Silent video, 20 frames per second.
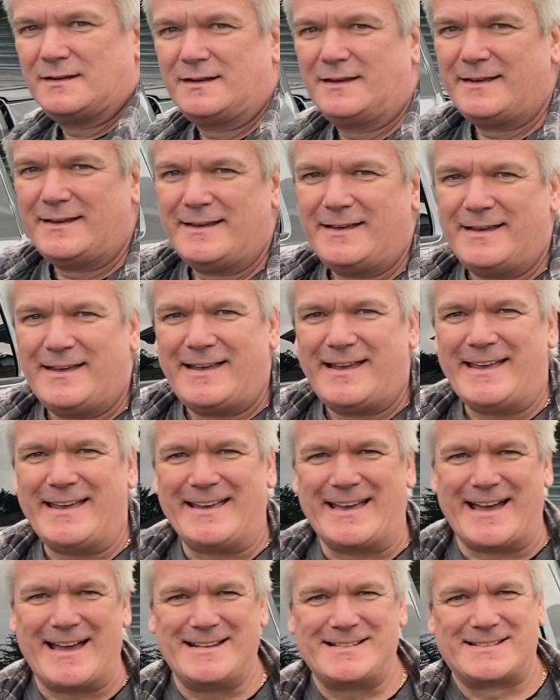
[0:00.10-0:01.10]
Hey
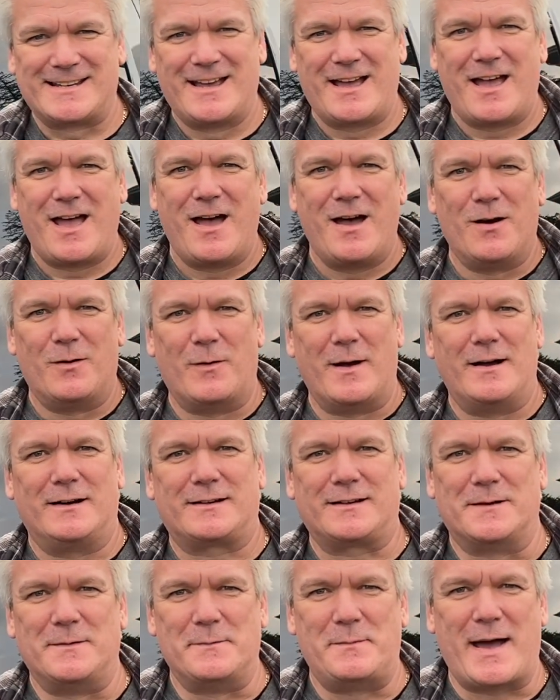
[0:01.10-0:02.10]
guys,
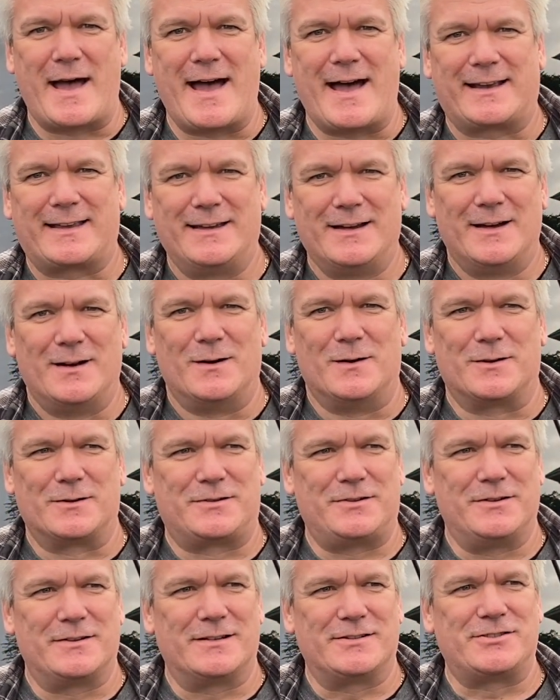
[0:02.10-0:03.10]
welcome back or to
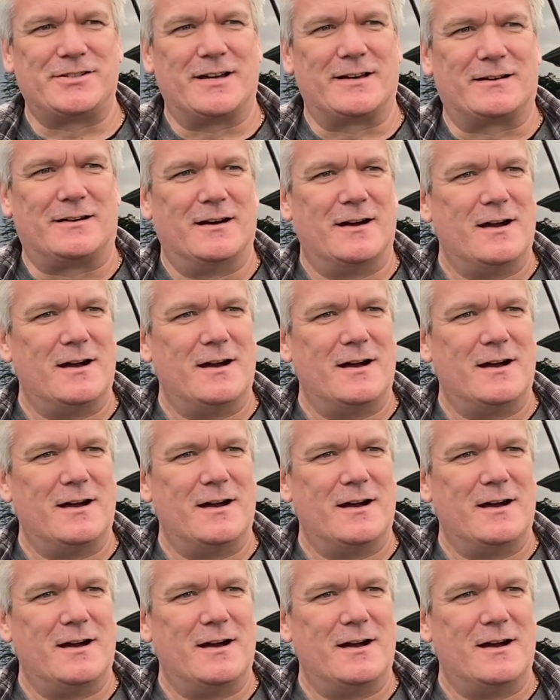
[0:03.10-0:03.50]
the channel.